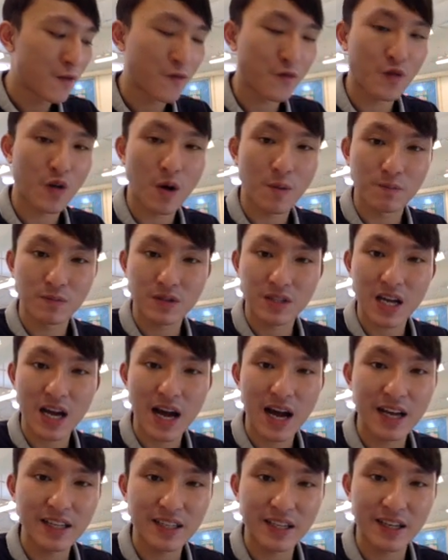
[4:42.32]
from
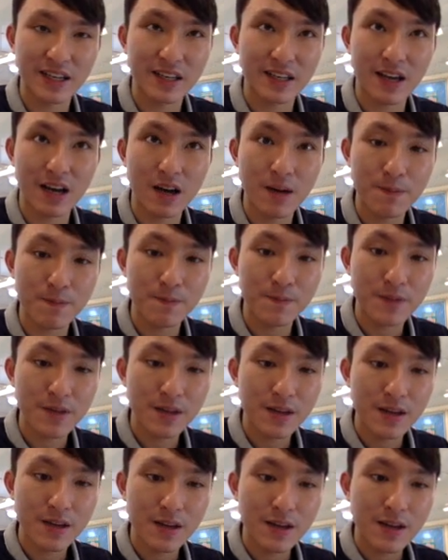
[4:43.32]
tightening it
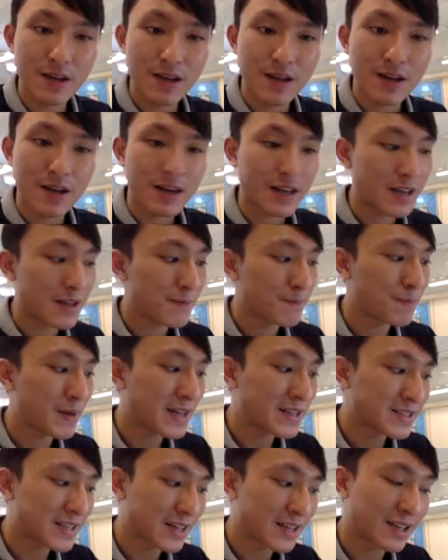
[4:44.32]
up,
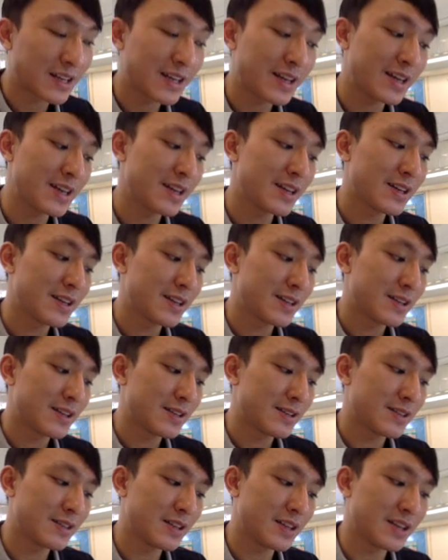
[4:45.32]
basically
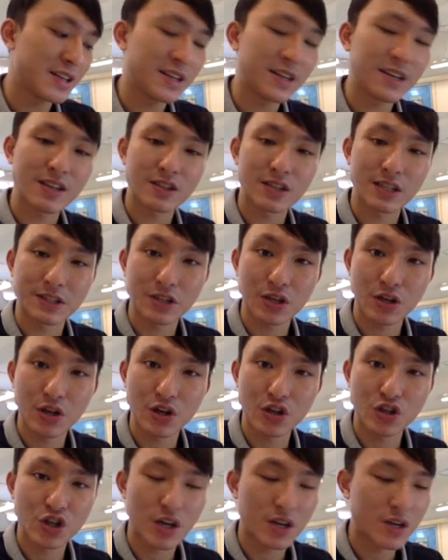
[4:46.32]
the
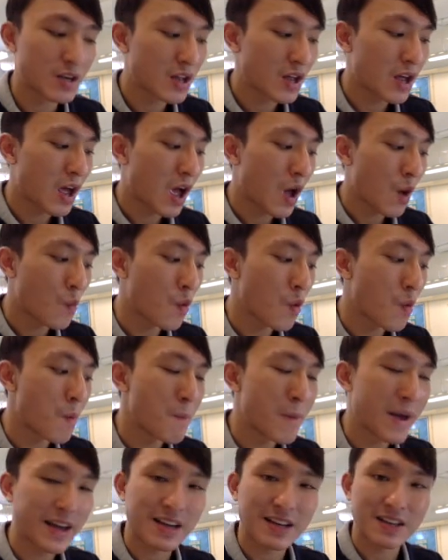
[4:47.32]
detergent will
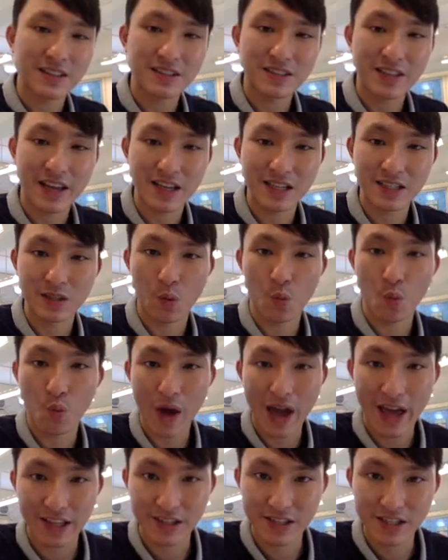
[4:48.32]
make things
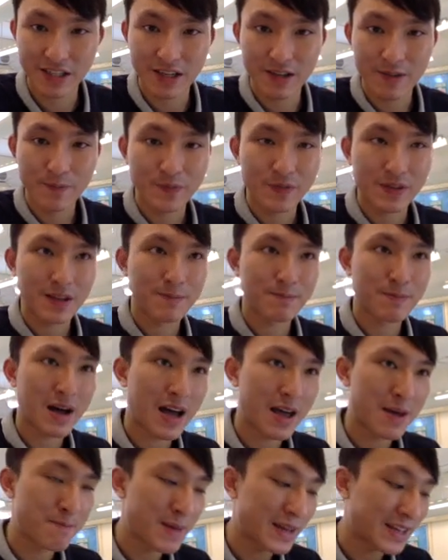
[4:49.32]
wet.
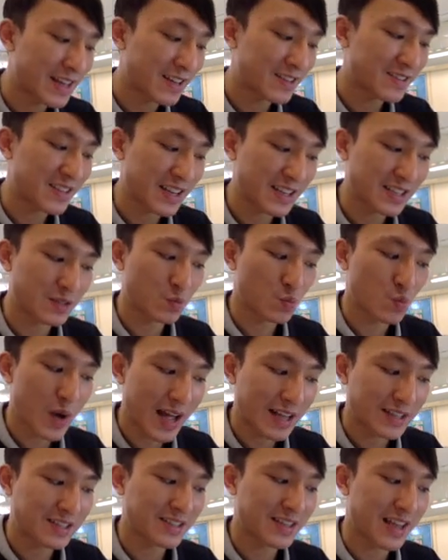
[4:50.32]
By making things
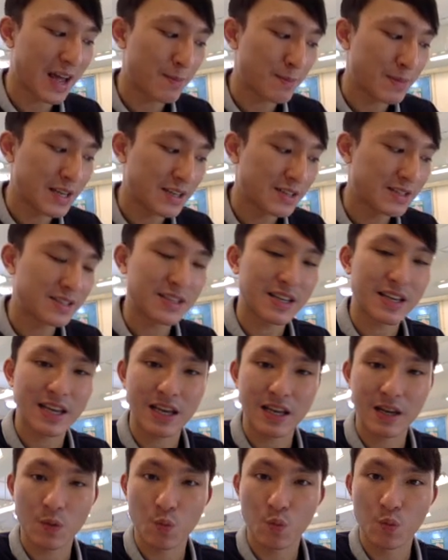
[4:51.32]
wet, that means
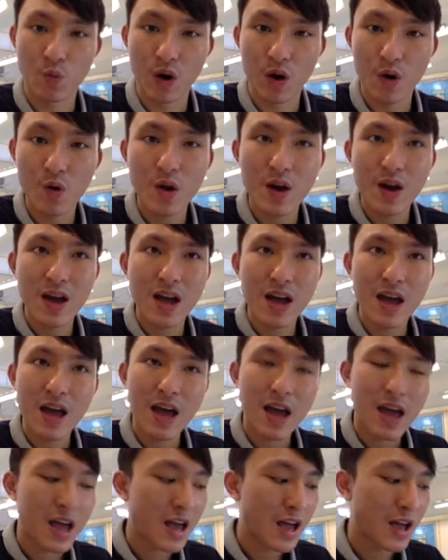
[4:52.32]
it will
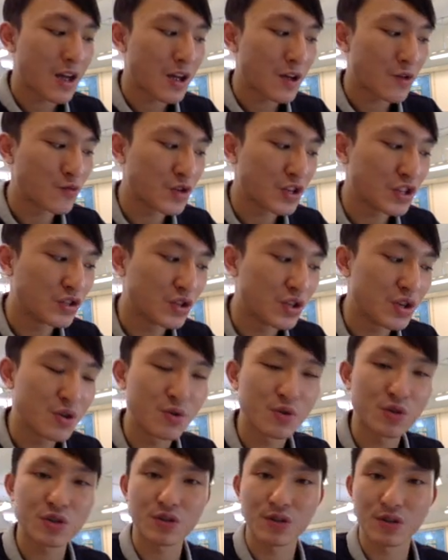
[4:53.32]

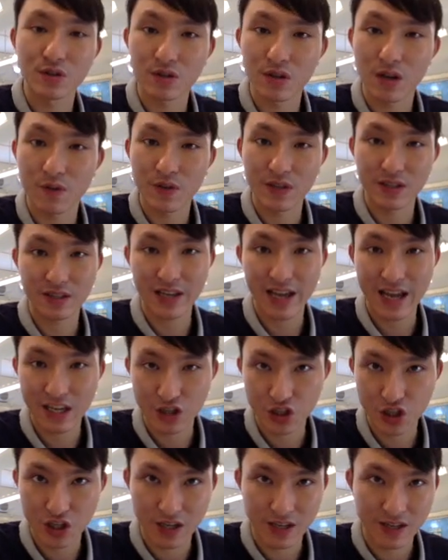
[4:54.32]
reduce the surface
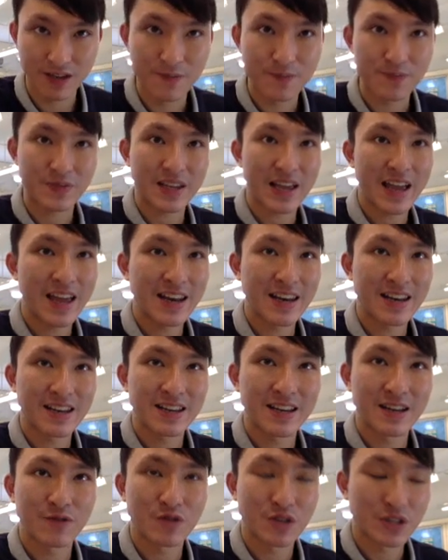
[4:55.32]
tension and
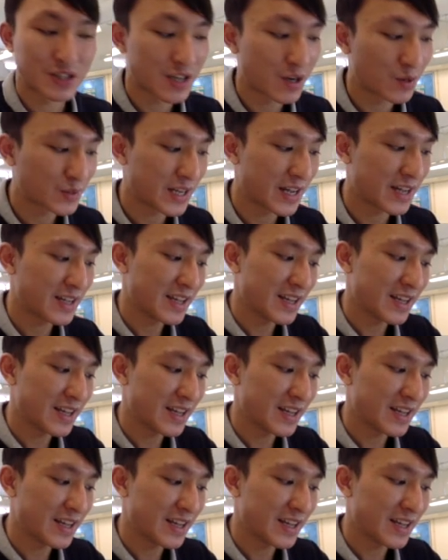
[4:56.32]
resulting